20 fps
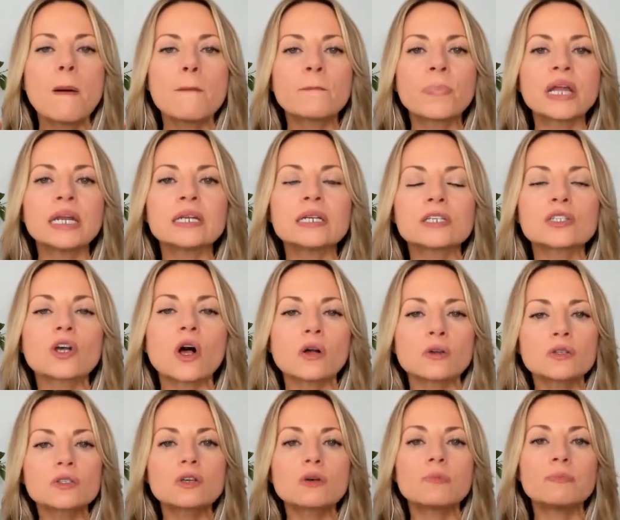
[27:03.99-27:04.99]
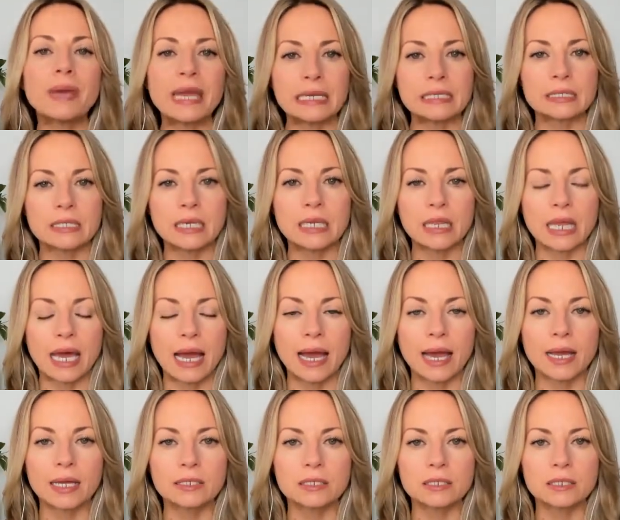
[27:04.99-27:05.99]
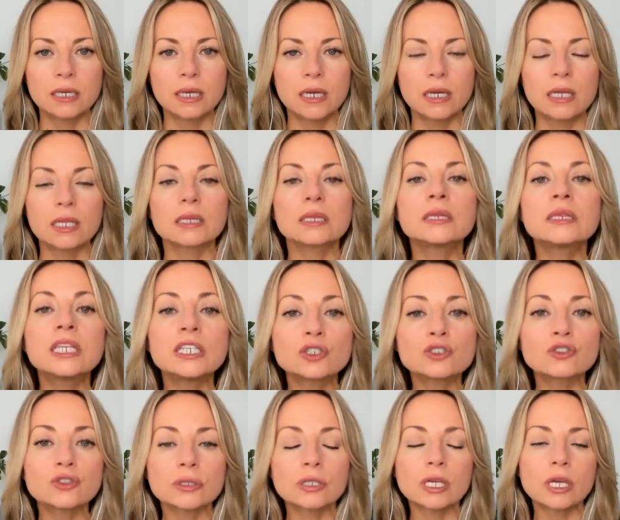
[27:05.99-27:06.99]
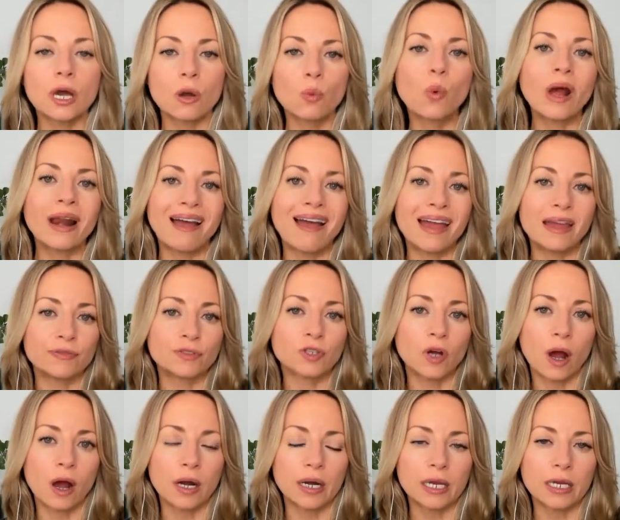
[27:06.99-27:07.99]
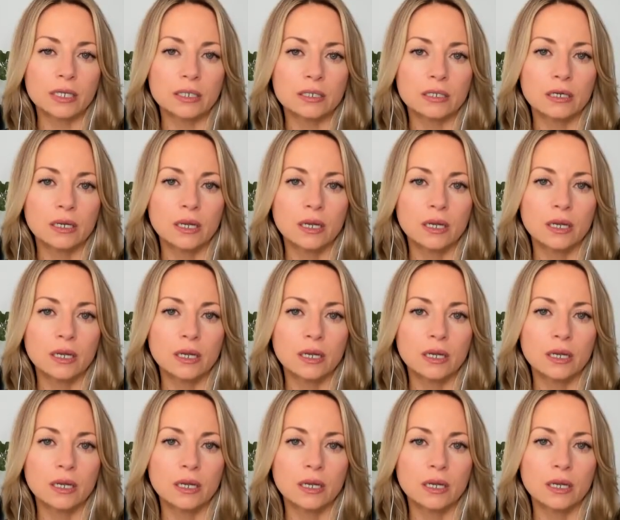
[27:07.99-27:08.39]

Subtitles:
but it is also basing that literally on what I've taught it